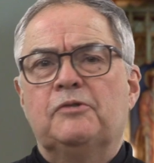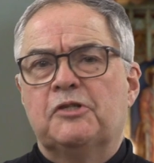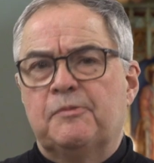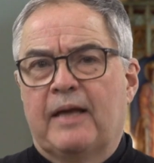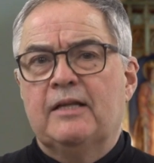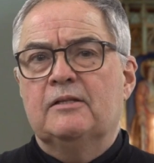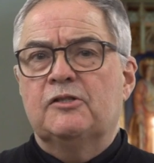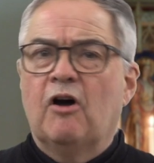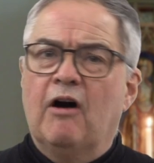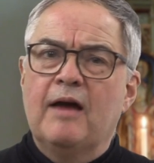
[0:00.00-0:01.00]
to spend
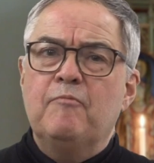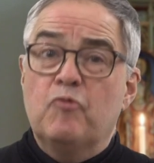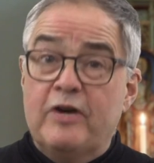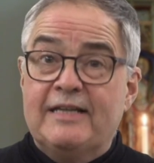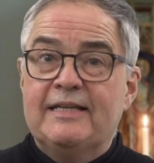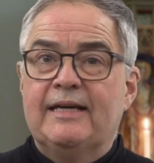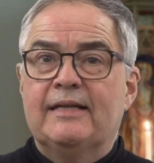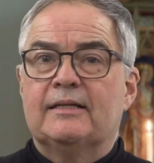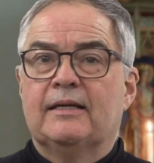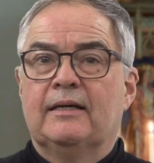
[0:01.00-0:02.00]
time reading
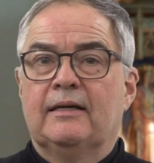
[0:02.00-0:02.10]
it.